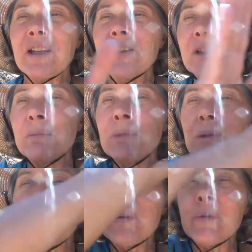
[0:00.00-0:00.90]

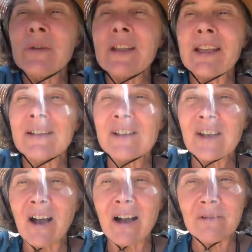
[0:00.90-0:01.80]
smoothed and
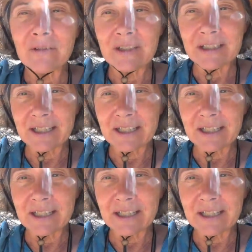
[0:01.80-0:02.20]
softened